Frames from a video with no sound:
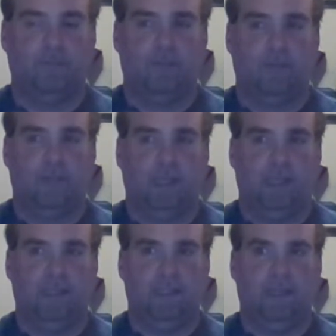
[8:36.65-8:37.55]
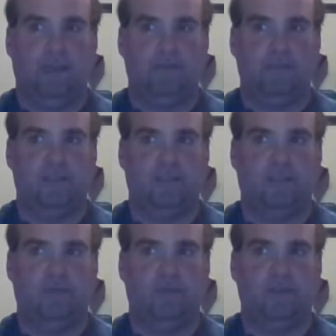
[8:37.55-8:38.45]
Viking Sarah Logan,
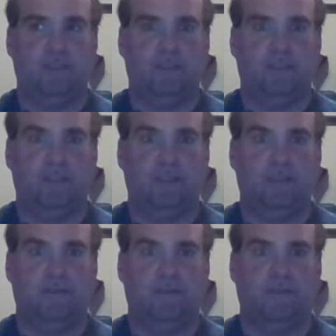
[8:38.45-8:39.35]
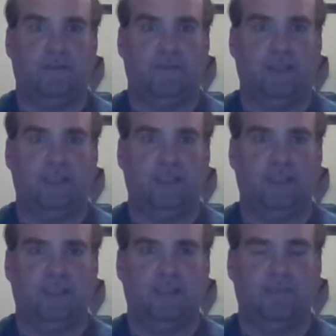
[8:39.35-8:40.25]

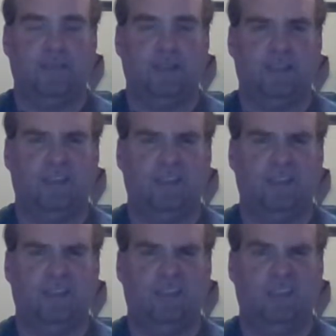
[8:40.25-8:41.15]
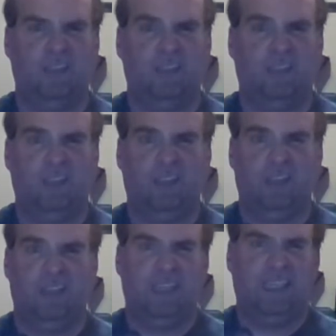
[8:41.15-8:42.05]
Louisiana Swamp Woman, the
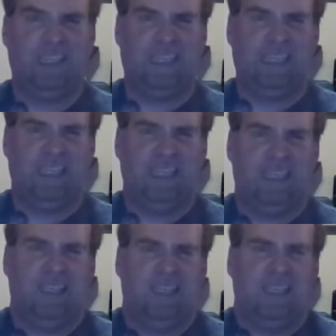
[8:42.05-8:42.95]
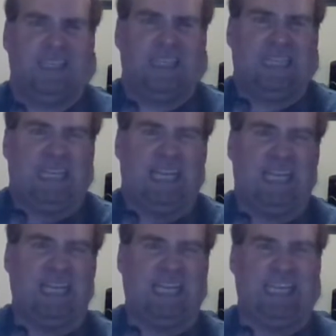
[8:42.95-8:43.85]
Swamp Woman Sarah Logan,
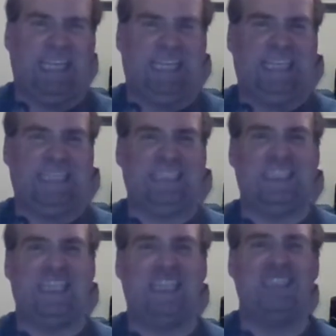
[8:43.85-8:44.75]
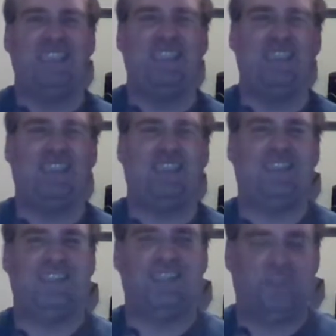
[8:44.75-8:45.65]
and then
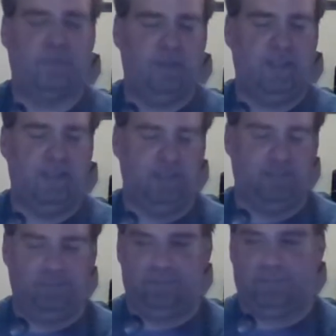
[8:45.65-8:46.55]
Backwoods Woman